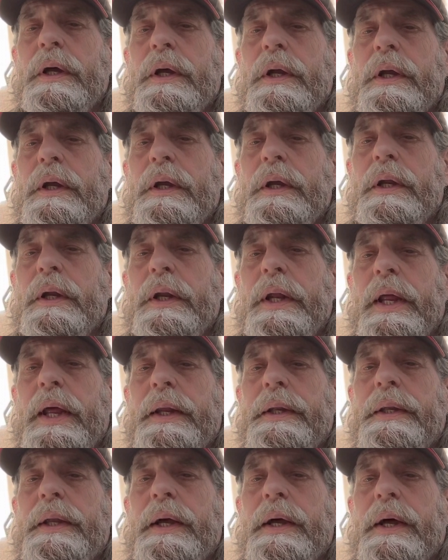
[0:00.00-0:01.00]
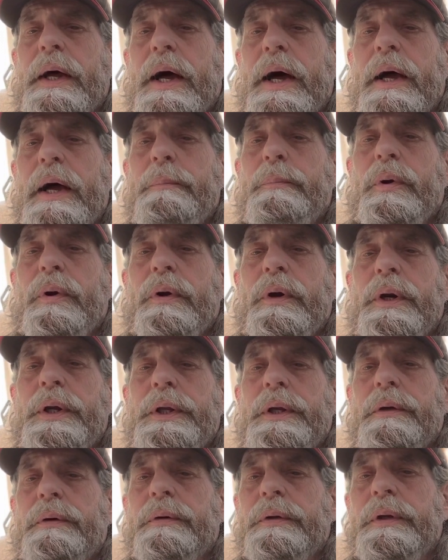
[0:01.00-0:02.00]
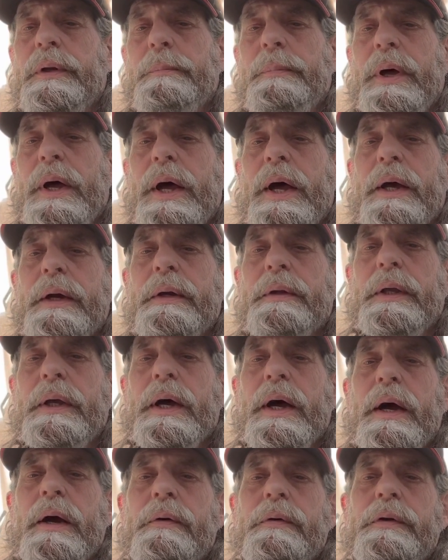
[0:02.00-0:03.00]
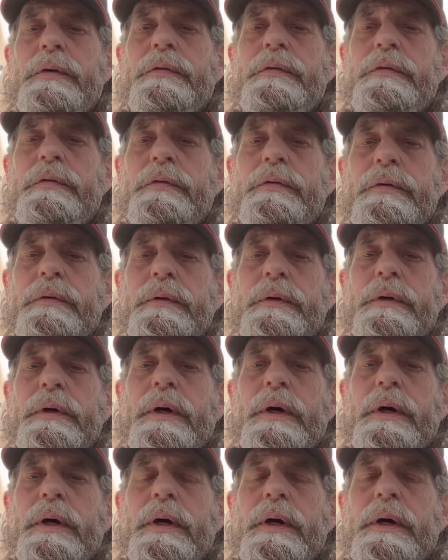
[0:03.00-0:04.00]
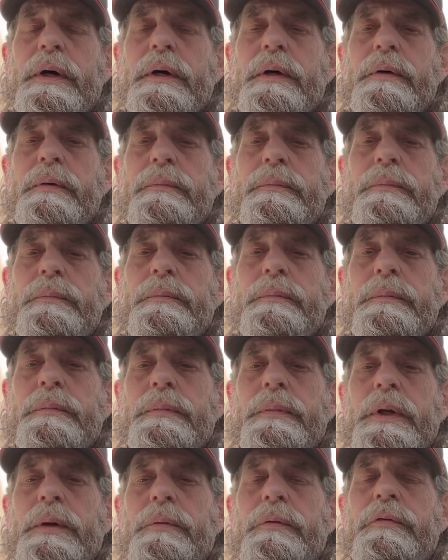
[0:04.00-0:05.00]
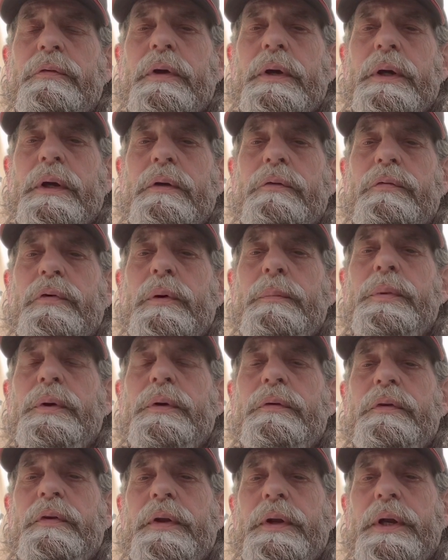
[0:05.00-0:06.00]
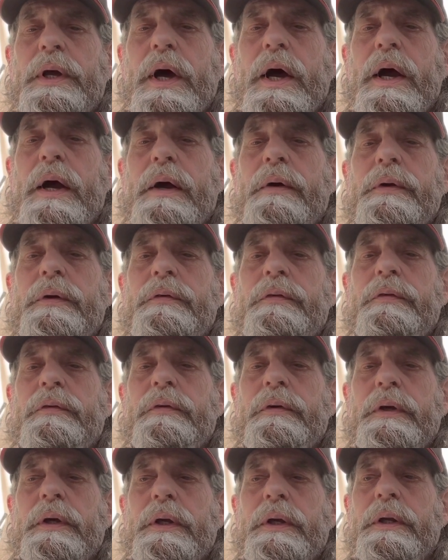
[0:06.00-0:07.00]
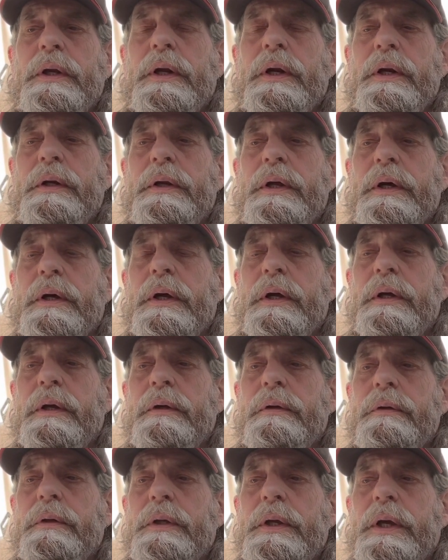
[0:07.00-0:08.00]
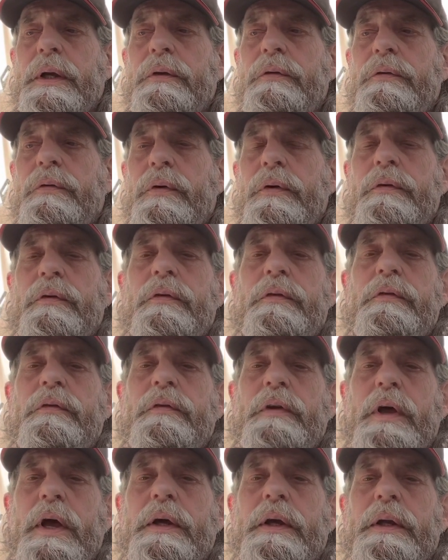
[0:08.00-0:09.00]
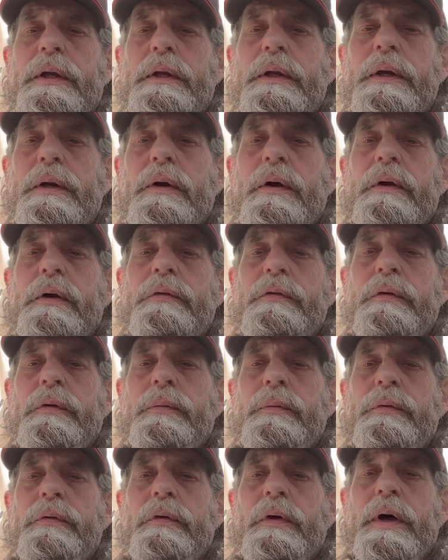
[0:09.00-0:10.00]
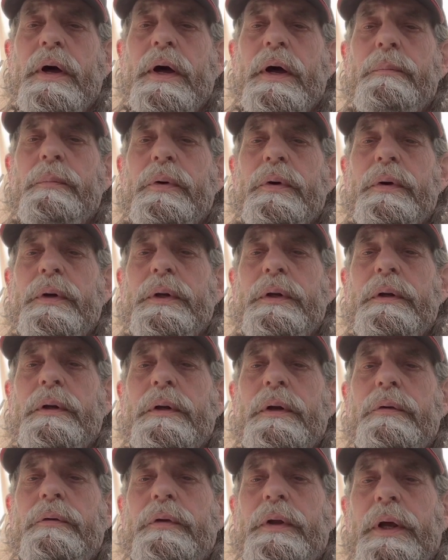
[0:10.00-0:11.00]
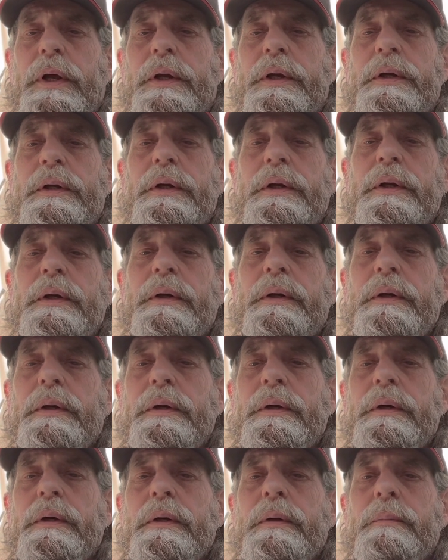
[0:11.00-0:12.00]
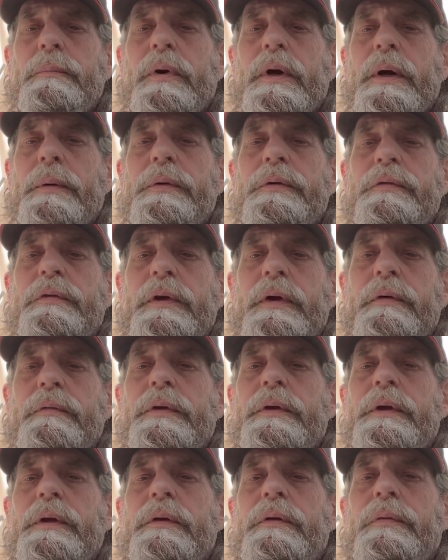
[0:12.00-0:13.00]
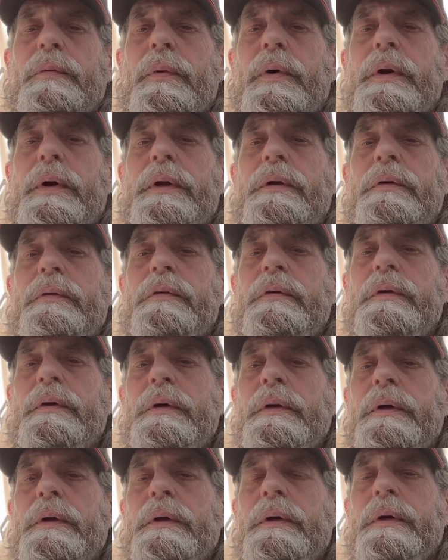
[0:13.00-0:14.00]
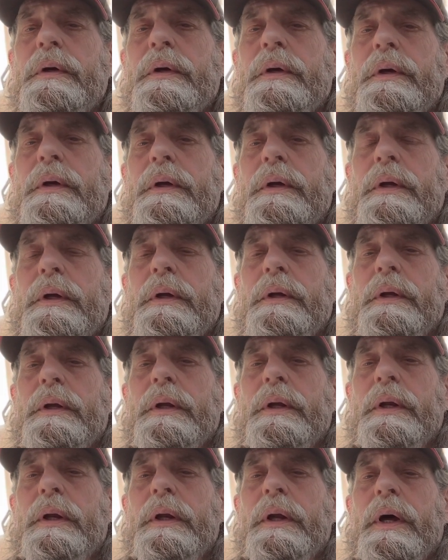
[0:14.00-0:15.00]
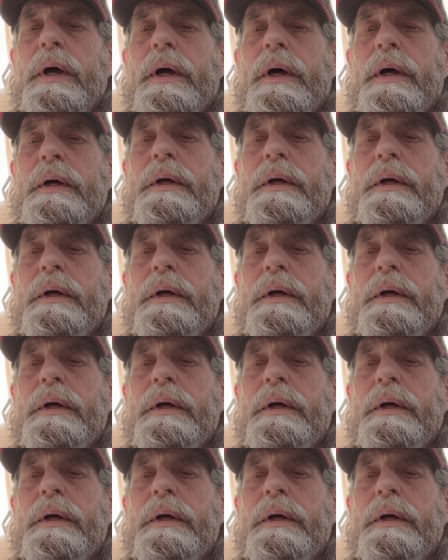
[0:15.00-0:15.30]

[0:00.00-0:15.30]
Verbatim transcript: and it had the Hibernia on the back, the Irish. Uh, it was like a tribute to the Irish. And then I dug a King George II that also was a Hibernian, no date probably 1720s. And uh,